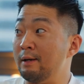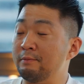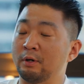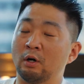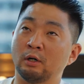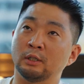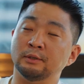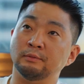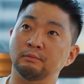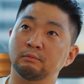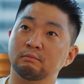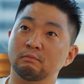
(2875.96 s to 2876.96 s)

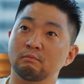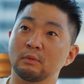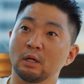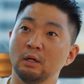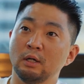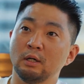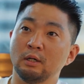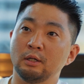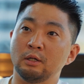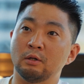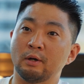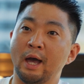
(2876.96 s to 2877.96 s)
on,
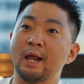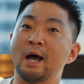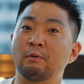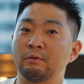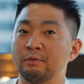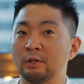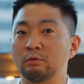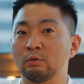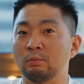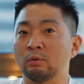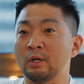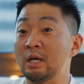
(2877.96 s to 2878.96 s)
at our
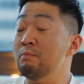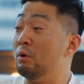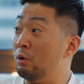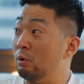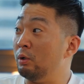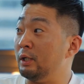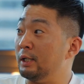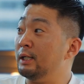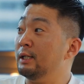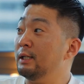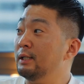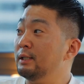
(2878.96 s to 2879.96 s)
festival in Mongolia
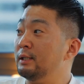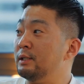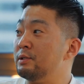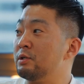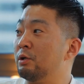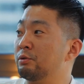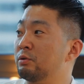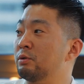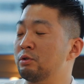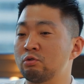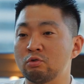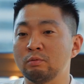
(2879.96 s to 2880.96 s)
is also
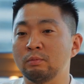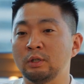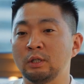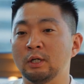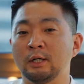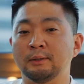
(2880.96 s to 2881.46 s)
extremely